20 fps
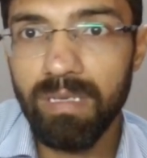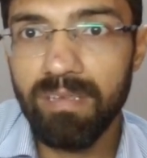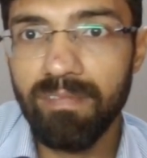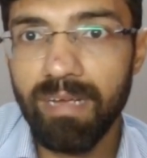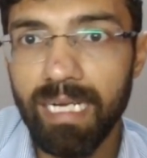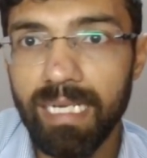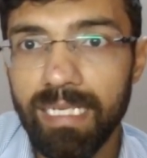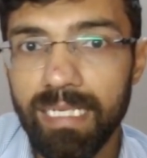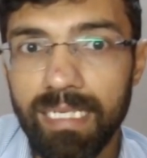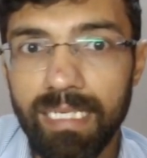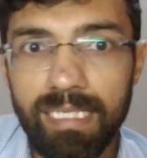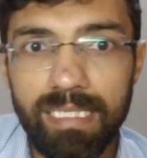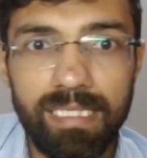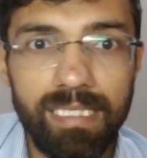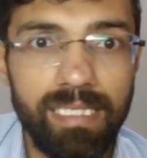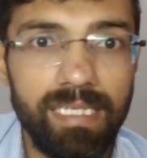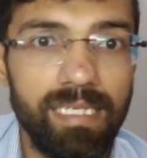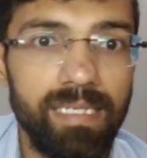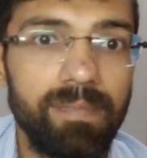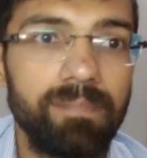vector is,
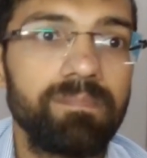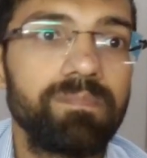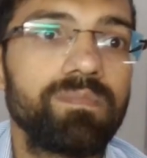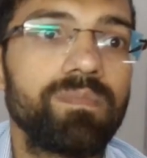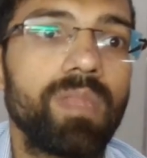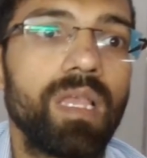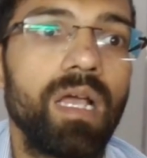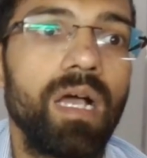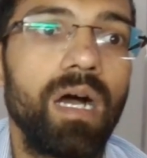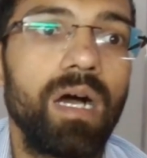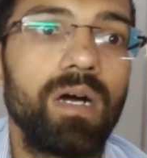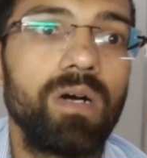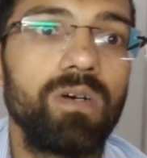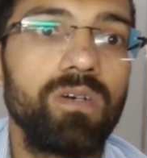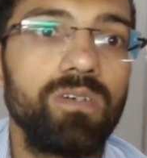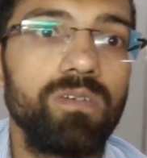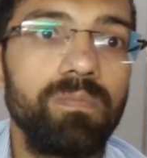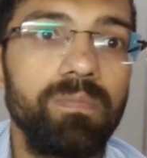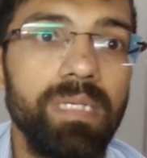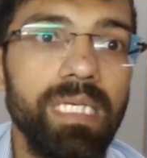
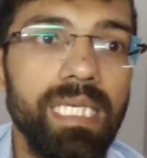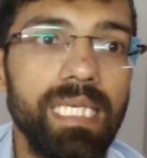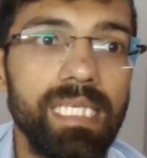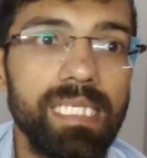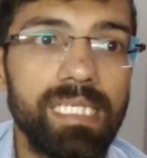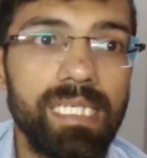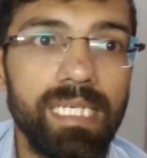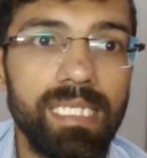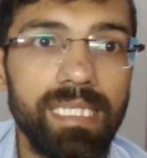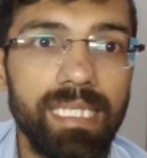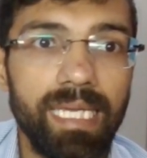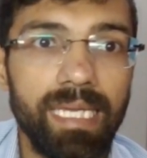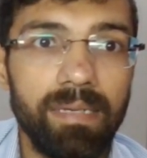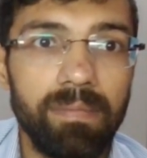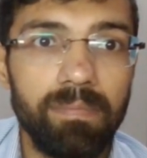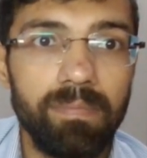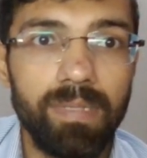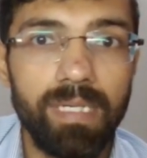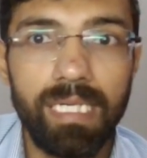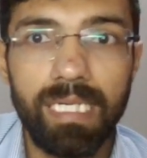OB is nothing
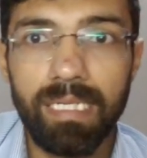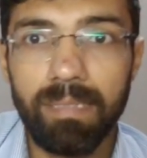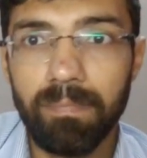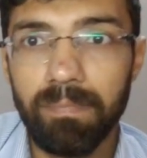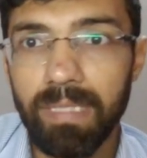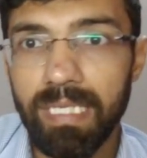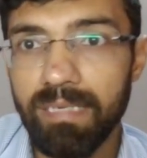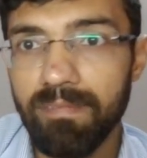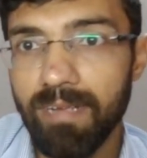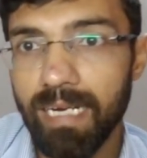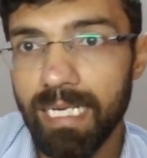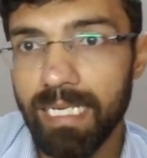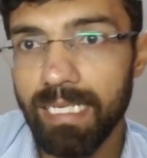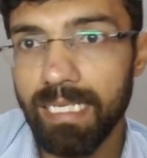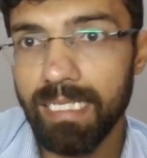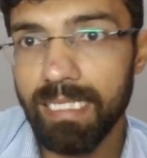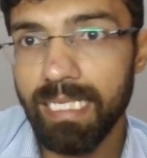but B vector.